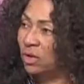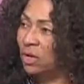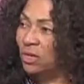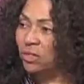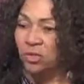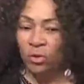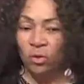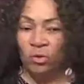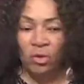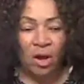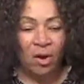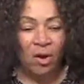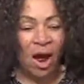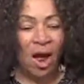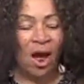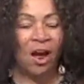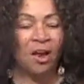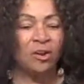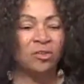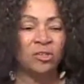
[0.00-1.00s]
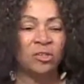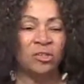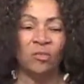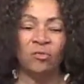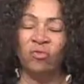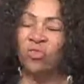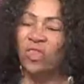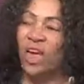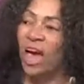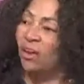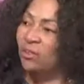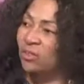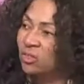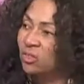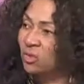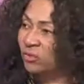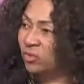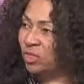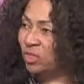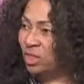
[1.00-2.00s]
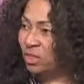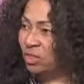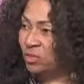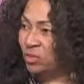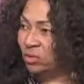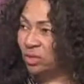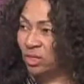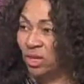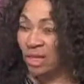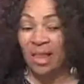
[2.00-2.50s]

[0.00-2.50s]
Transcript: Wow. So there are hundreds of thousands of teachers,